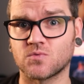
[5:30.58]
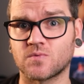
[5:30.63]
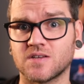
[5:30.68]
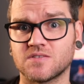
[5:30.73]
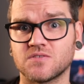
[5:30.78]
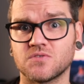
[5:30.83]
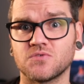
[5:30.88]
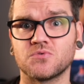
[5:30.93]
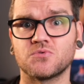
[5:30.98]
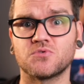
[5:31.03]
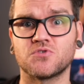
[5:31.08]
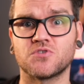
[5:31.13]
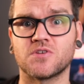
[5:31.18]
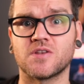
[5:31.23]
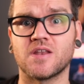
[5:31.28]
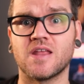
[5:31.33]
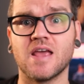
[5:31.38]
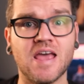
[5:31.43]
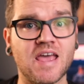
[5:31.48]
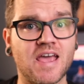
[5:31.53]

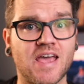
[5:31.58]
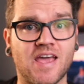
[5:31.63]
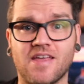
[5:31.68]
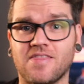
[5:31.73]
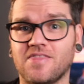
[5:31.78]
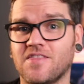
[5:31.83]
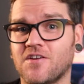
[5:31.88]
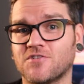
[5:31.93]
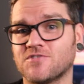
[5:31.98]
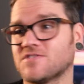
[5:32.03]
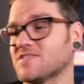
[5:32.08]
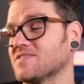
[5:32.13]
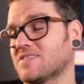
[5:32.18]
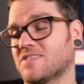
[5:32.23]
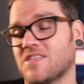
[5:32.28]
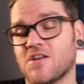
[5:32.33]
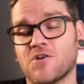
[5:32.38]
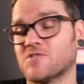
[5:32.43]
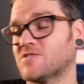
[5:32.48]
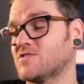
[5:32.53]
resolution, and
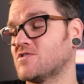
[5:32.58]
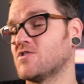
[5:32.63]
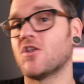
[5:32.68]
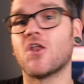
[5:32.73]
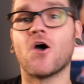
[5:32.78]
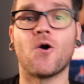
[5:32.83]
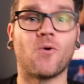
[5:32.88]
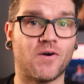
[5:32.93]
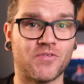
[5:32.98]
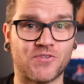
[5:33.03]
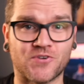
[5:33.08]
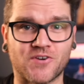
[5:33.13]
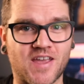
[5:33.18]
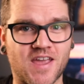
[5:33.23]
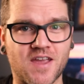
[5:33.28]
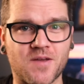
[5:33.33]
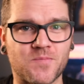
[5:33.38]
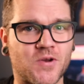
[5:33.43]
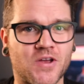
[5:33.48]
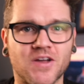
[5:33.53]
there's no other
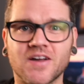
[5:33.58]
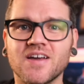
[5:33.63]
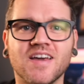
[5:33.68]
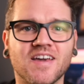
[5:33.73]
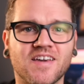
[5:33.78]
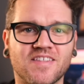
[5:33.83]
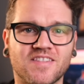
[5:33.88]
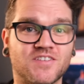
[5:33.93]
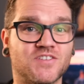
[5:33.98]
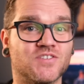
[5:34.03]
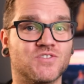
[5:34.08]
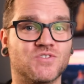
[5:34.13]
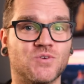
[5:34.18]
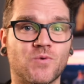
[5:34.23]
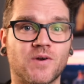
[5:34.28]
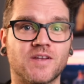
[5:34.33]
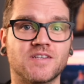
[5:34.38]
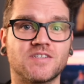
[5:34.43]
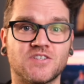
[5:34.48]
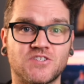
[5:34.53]
camera that is
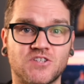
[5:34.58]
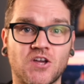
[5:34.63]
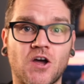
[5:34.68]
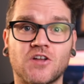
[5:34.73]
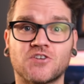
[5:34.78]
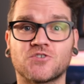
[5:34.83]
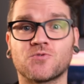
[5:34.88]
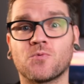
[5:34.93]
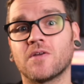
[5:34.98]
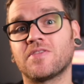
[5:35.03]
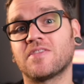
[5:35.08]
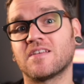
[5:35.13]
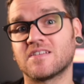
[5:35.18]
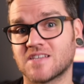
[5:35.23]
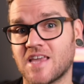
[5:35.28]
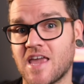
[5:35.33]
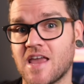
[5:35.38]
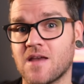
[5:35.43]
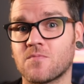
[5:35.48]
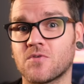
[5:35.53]
going to touch what this
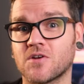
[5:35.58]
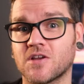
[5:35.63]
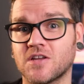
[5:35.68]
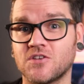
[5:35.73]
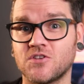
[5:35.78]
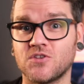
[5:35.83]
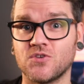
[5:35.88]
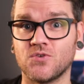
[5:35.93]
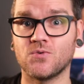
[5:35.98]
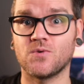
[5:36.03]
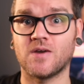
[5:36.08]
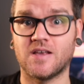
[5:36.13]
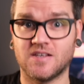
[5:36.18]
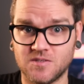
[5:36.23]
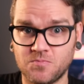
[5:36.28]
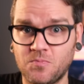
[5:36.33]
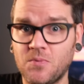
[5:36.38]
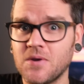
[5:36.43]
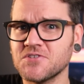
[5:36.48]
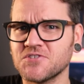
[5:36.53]
camera can do,
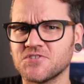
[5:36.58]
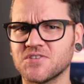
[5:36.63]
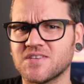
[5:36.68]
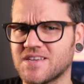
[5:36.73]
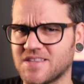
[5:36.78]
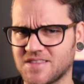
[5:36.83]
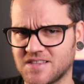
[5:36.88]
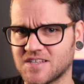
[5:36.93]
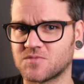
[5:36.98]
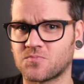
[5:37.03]
especially in this